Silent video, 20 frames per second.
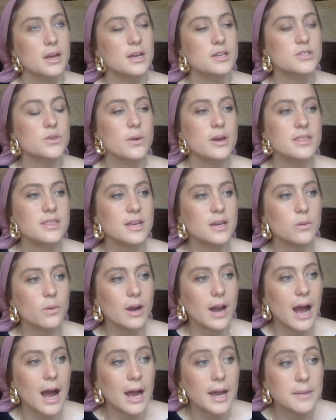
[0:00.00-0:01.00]
So I think
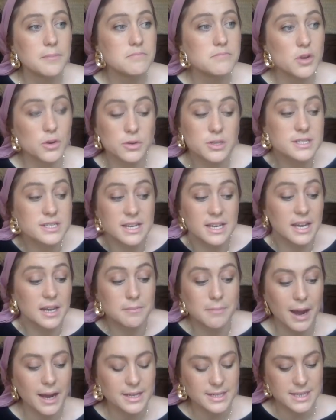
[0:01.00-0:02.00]
what I'm noticing
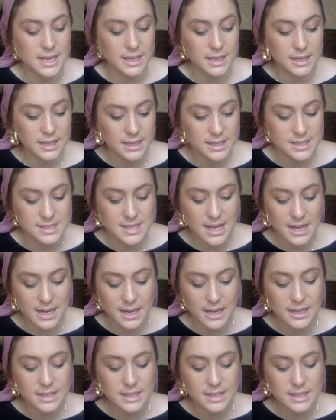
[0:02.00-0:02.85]
in my take is that